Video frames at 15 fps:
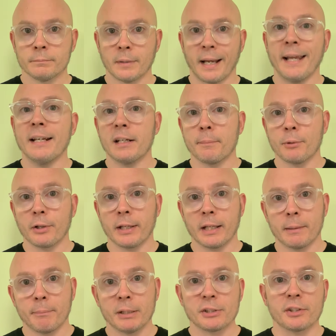I ended up looking
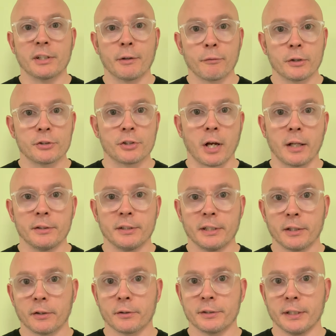at a bunch of different John
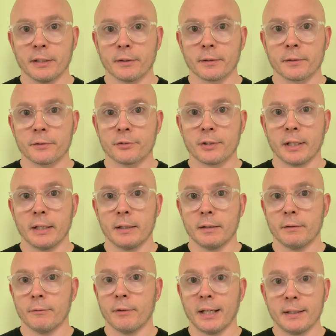Deere dealers
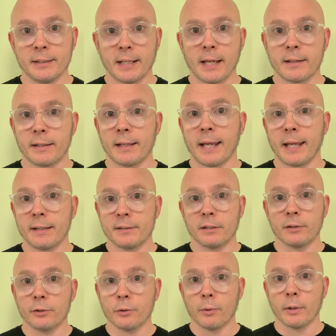in Indiana and
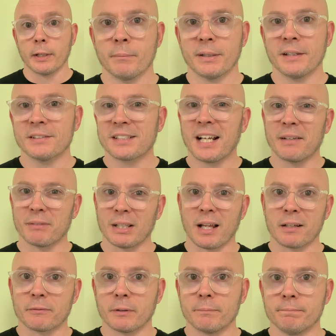Illinois, but there's kind of a
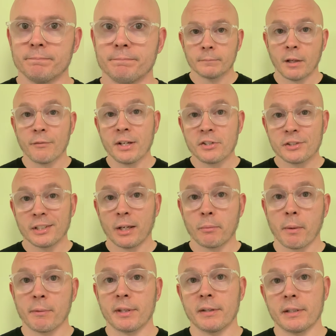lot of them. Eventually I
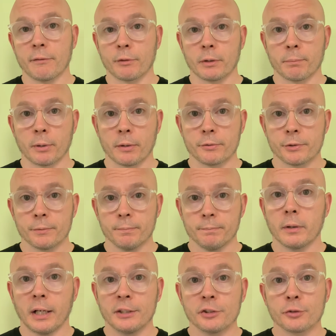went with a different approach.
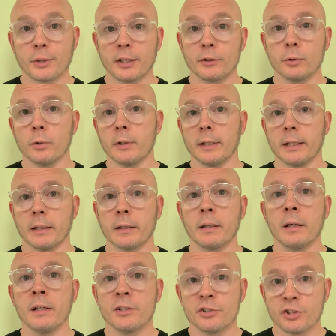I just tried Googling
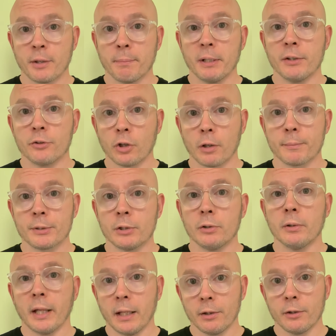Shipping
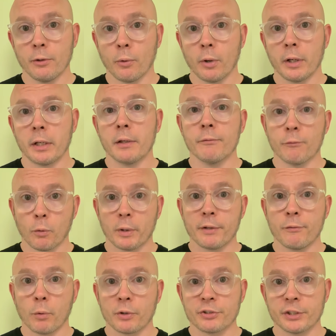Terminal Illinois
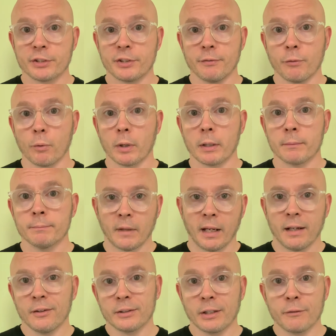4464,
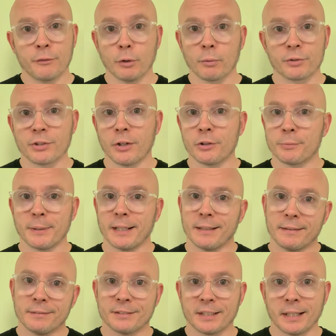and I looked at a few results, but I
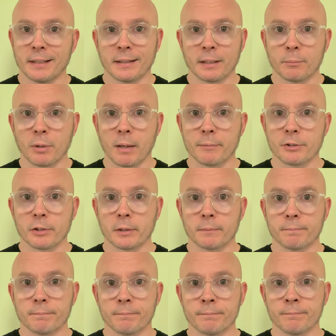didn't see anything
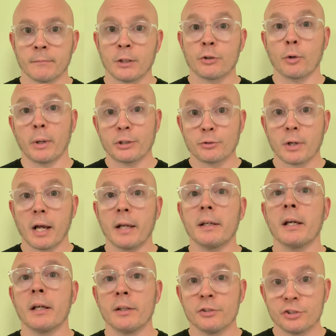promising. So I
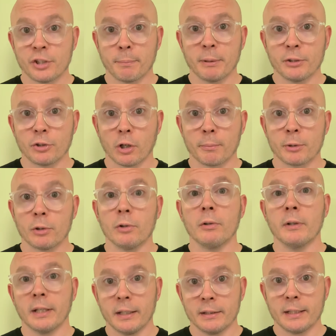tried Shipping
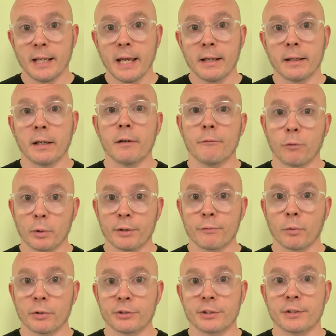Terminal Indiana
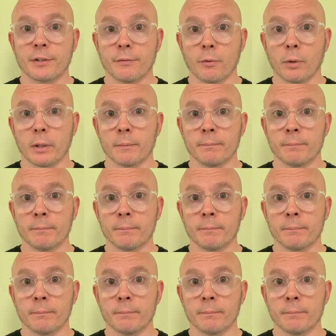4464.